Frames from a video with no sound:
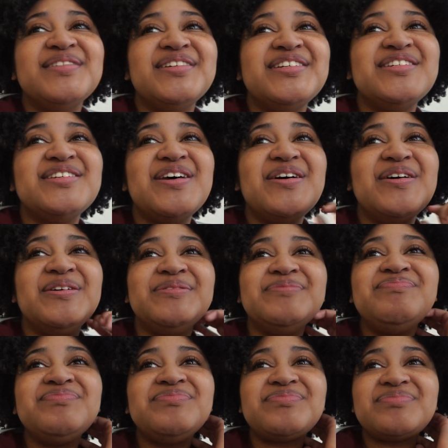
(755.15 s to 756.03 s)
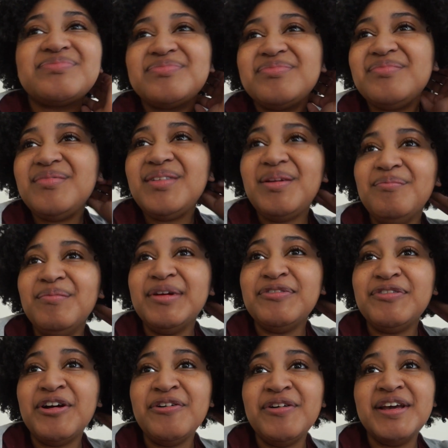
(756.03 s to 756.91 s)
So my
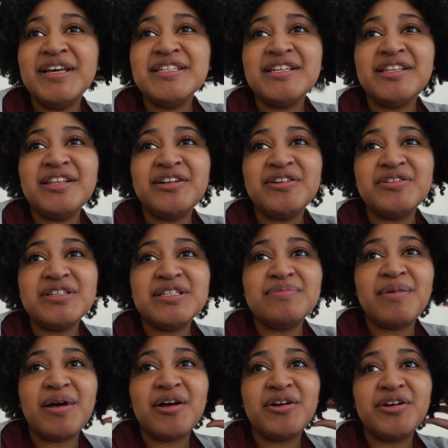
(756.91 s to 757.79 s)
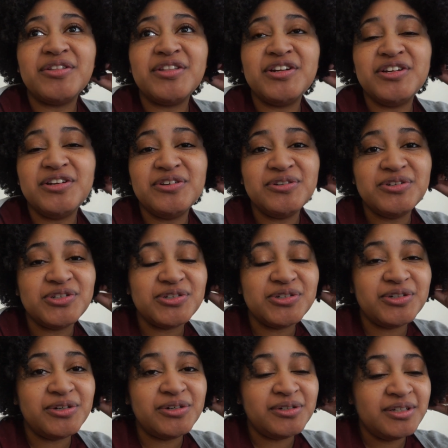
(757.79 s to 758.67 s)
fro is a little smaller than
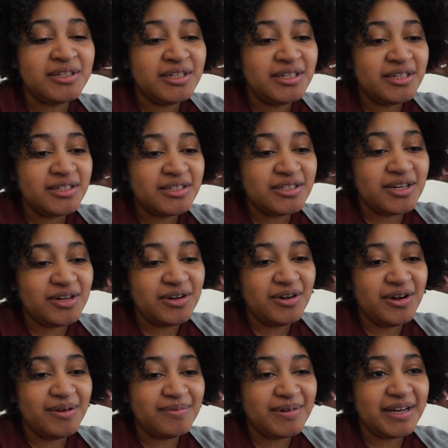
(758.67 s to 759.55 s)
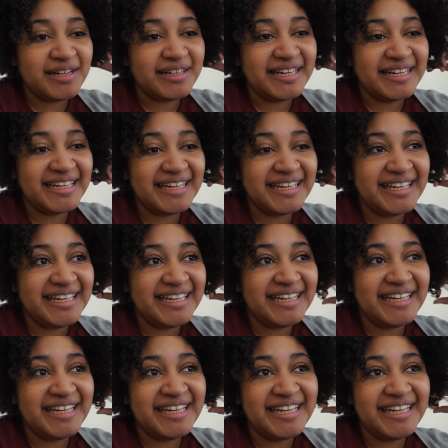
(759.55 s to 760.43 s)
usual. So I'm kind of like,
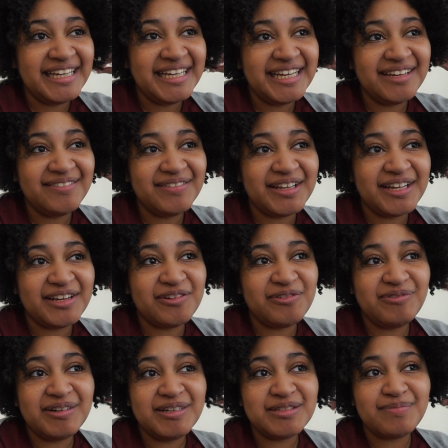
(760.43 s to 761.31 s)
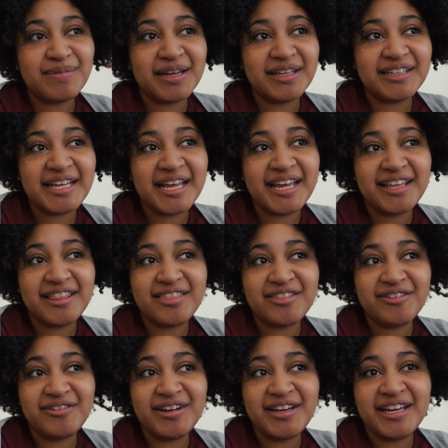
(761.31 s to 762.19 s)
I'm like, what is my day
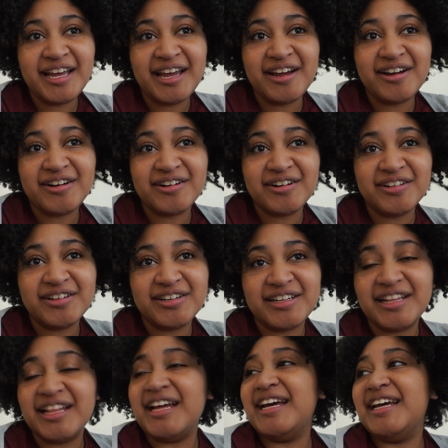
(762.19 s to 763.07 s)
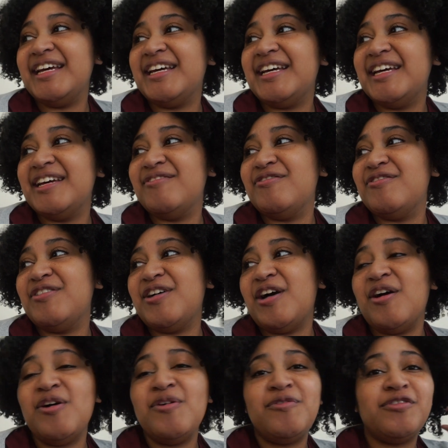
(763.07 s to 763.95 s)
3 hair gonna look like?
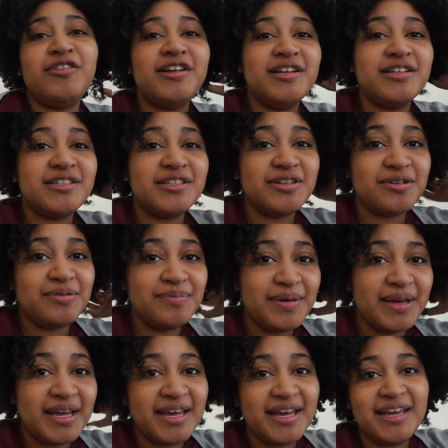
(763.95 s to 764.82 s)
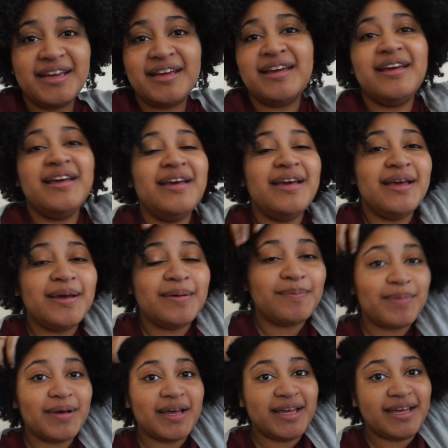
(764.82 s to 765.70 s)
Hopefully it's still big,
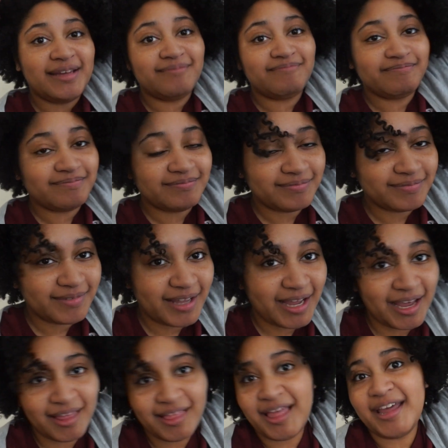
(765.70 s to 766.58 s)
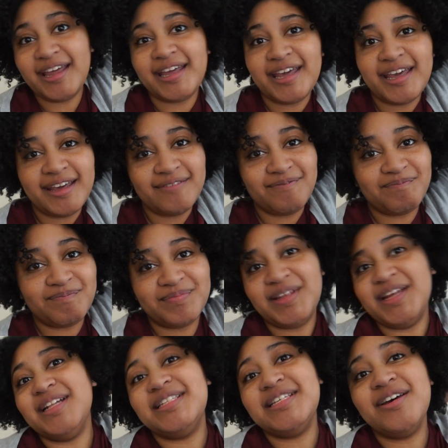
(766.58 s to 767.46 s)
but I like it.
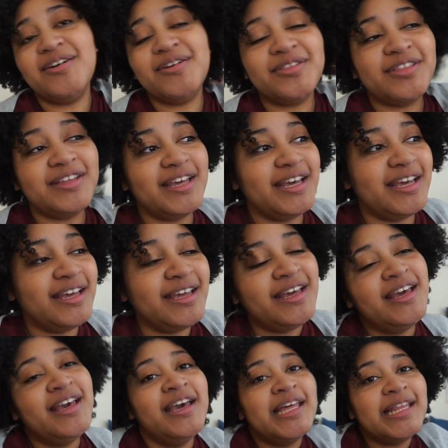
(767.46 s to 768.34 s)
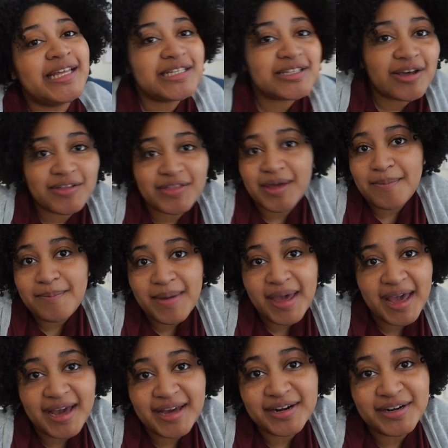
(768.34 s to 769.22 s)
It's healthy. That's all that
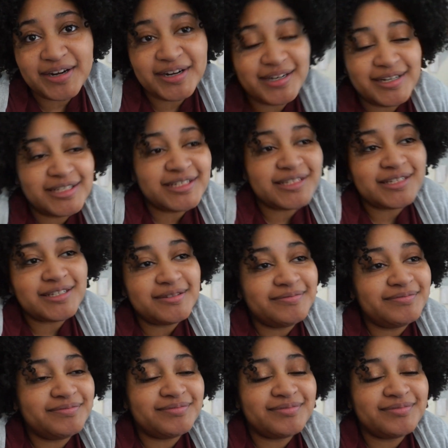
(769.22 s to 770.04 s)
matters.